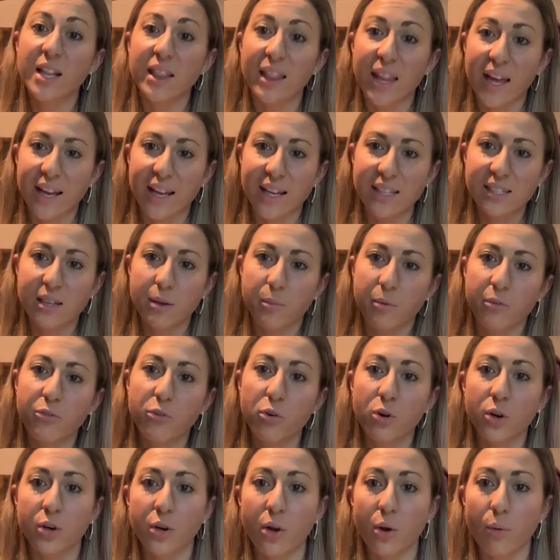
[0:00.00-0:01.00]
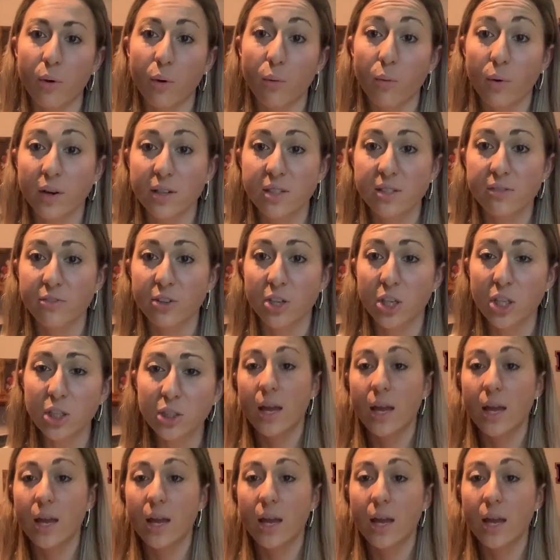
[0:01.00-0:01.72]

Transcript: Like I said before, know what works for you.